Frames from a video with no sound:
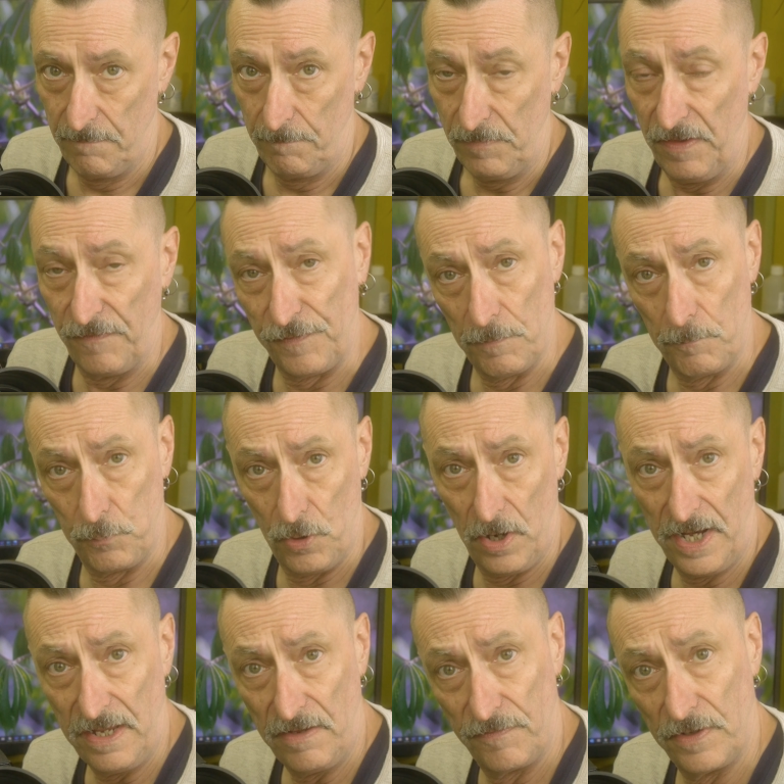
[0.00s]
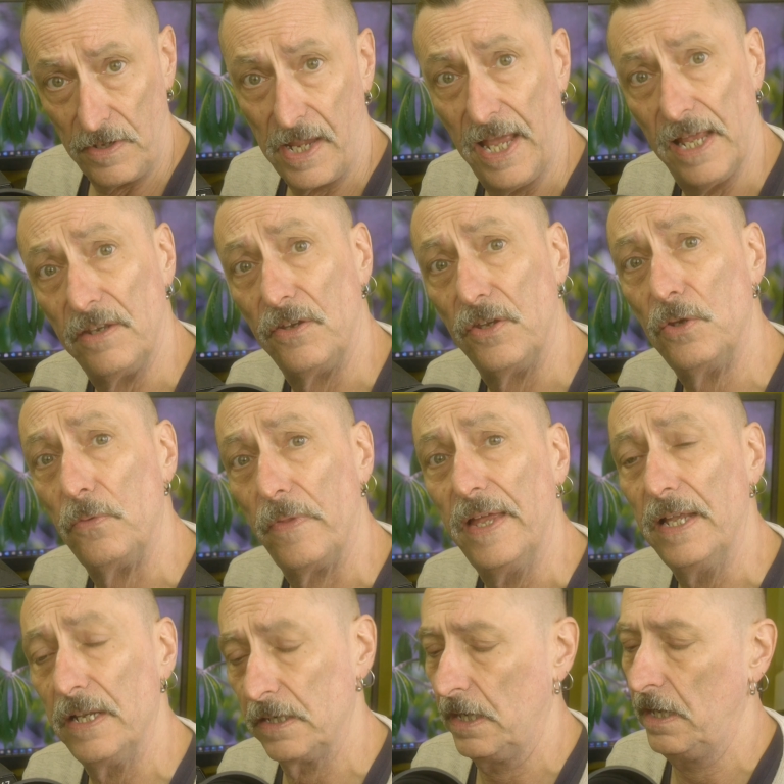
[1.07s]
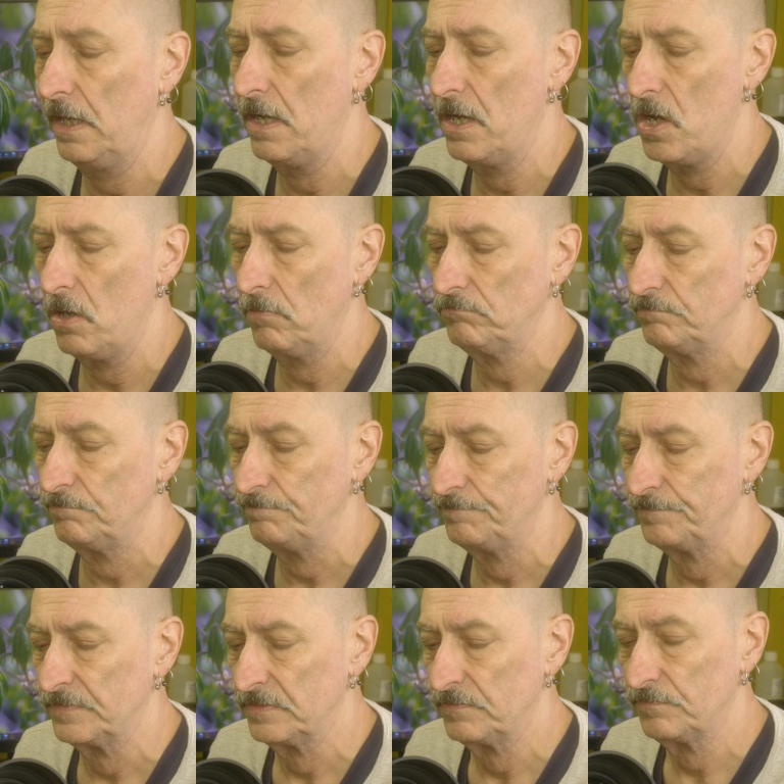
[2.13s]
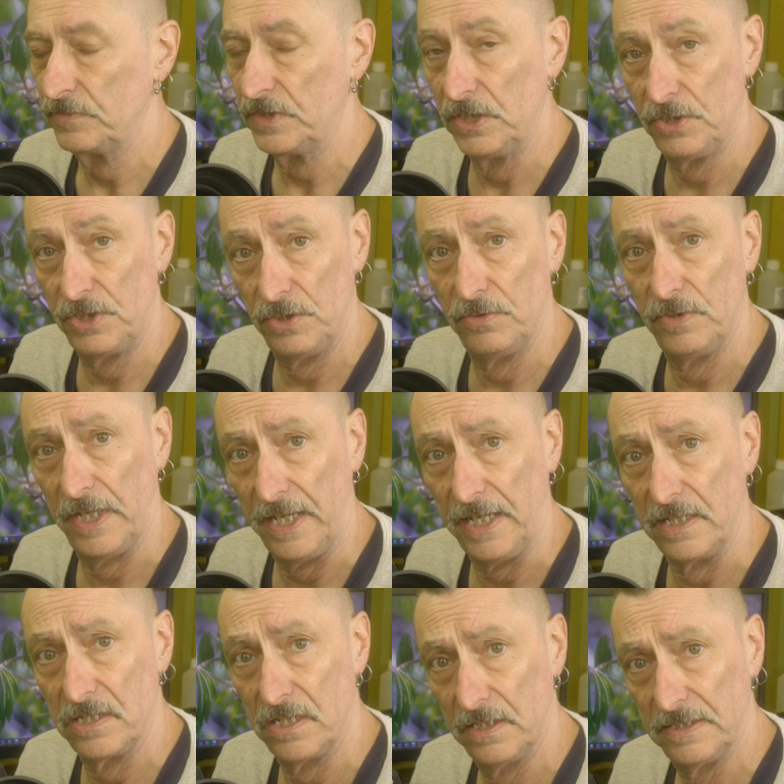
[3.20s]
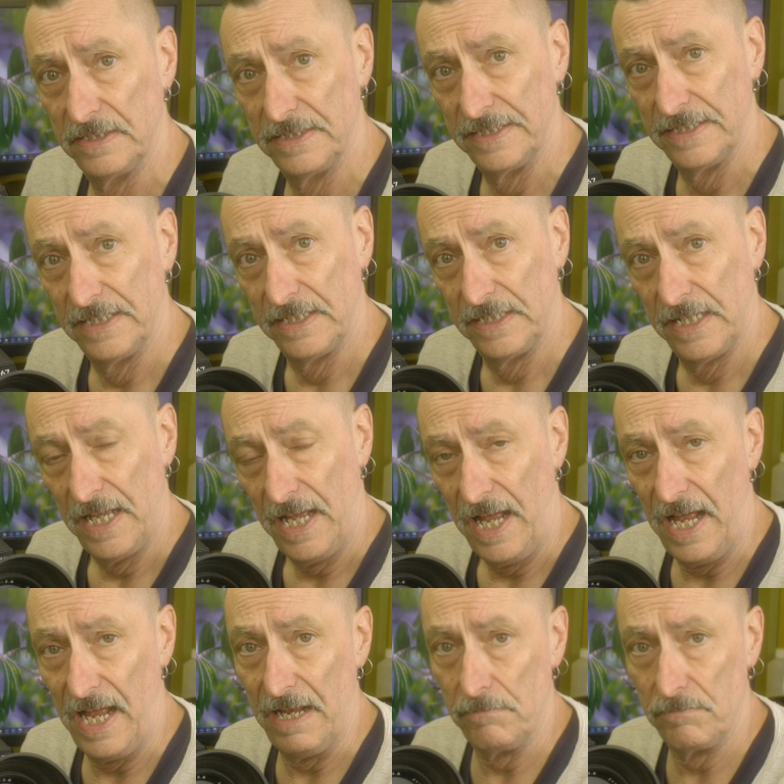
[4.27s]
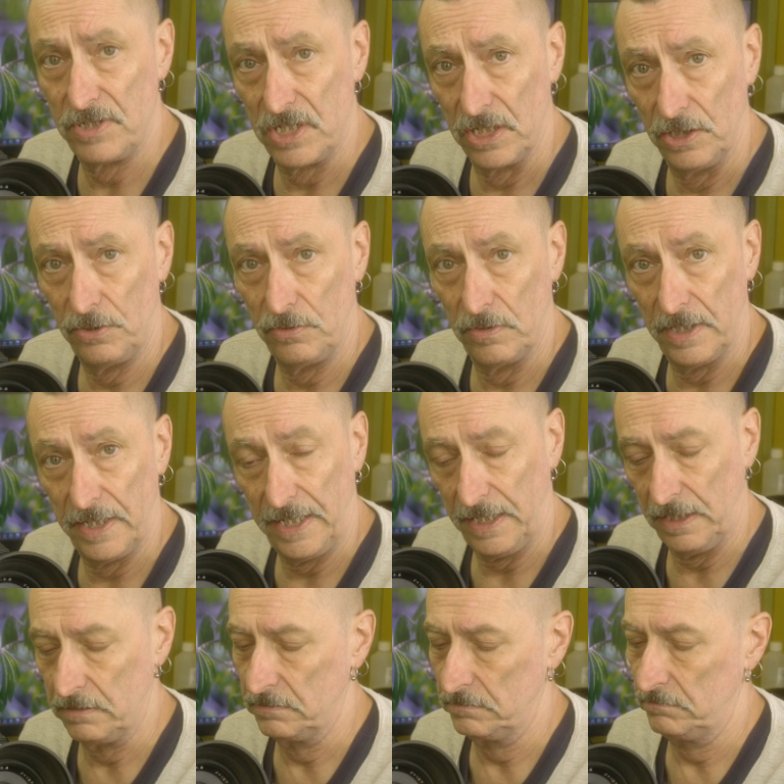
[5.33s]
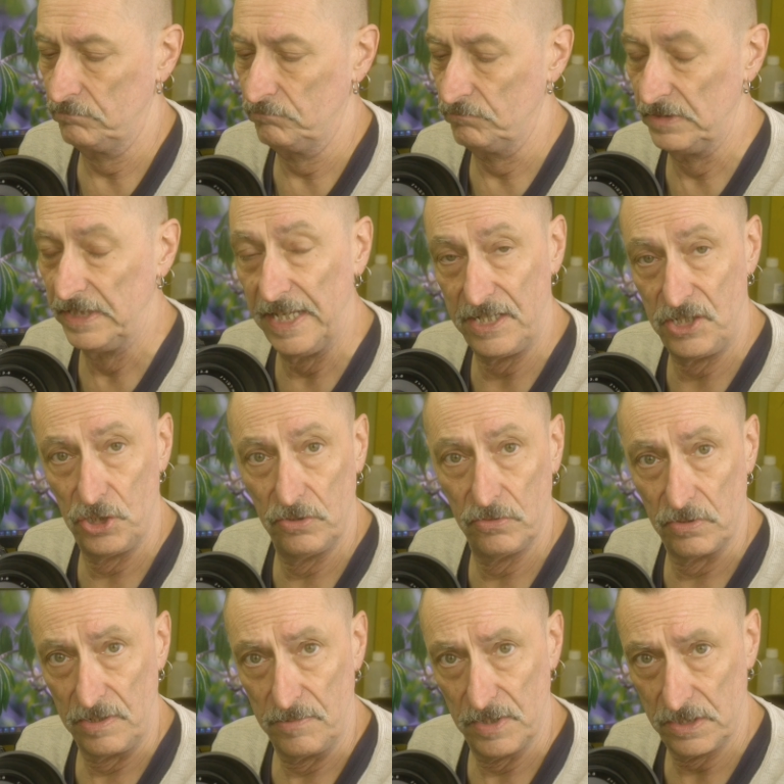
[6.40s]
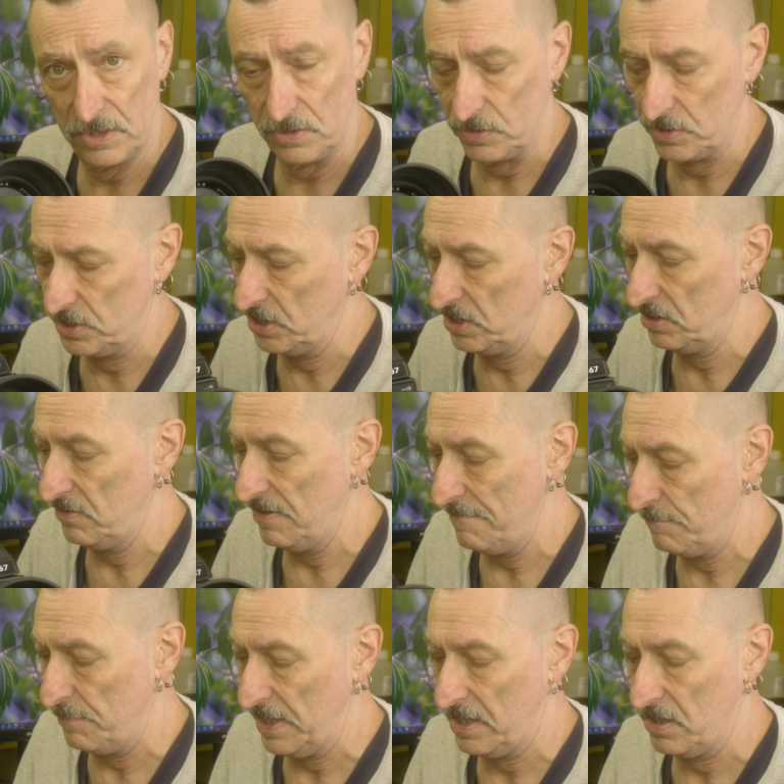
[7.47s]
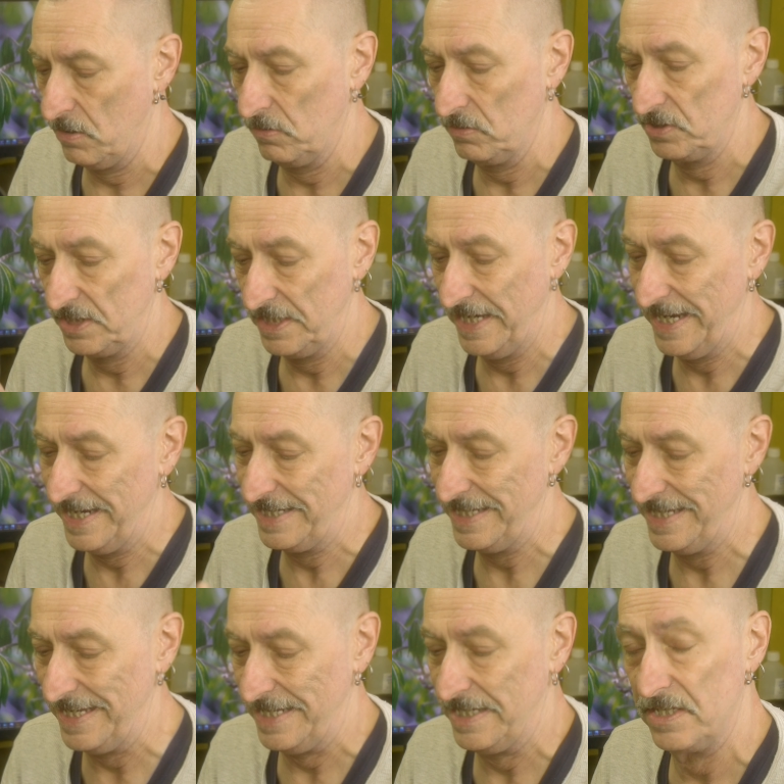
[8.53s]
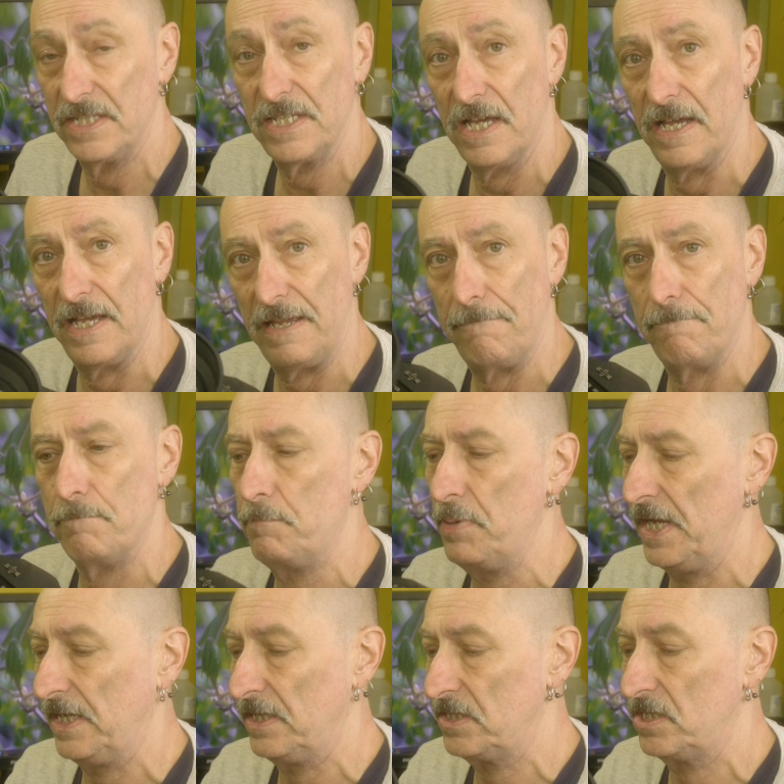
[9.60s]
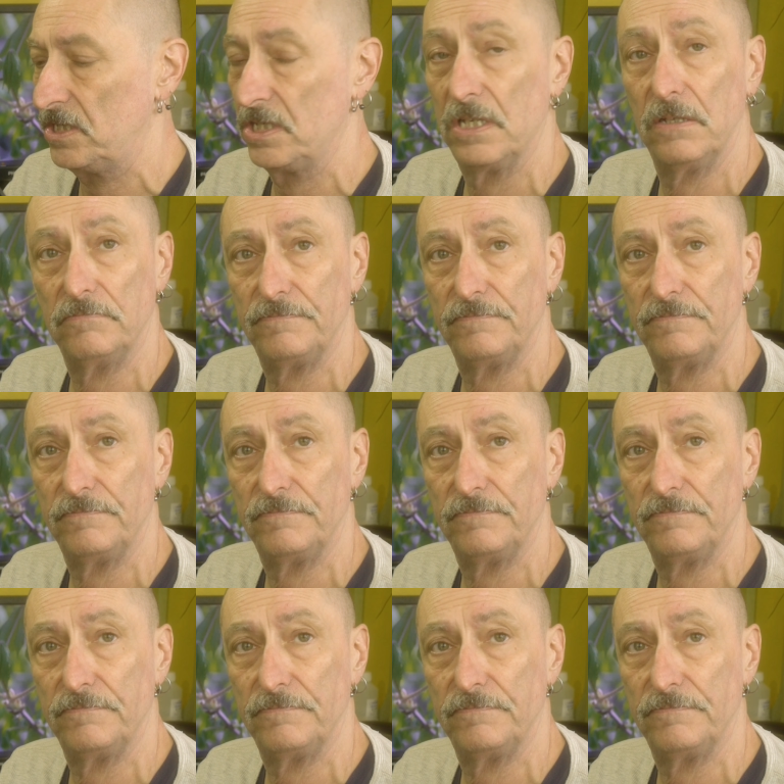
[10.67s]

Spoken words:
If you're brave, you can do that. You do need absolutely legendary muscles to do it because it is a beast.